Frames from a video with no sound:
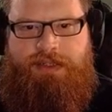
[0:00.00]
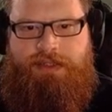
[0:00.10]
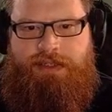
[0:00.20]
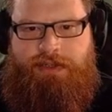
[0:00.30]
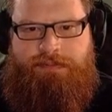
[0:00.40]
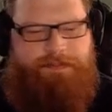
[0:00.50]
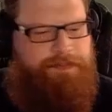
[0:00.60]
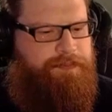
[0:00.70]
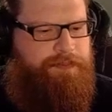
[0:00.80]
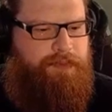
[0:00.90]
you know,
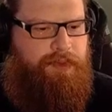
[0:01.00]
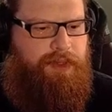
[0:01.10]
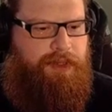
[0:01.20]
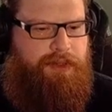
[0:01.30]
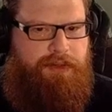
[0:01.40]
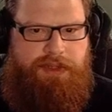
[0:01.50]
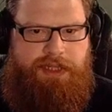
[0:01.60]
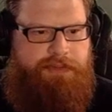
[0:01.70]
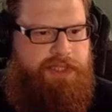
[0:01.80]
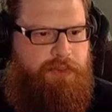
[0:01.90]

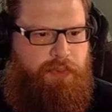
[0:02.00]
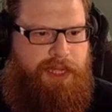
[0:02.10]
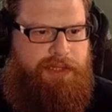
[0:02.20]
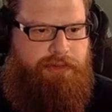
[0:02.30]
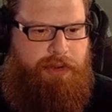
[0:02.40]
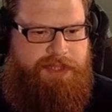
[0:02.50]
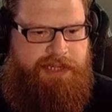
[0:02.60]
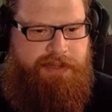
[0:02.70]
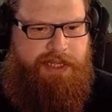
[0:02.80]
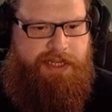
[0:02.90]
leaving some wild crops
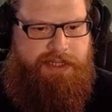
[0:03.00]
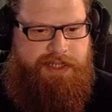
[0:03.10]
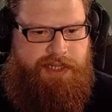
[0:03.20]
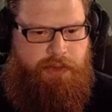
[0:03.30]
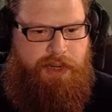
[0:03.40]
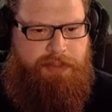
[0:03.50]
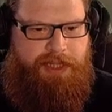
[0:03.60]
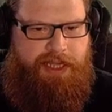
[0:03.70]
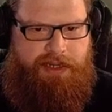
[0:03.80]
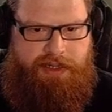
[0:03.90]
here and there is
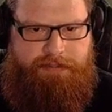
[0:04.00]
incredibly handy.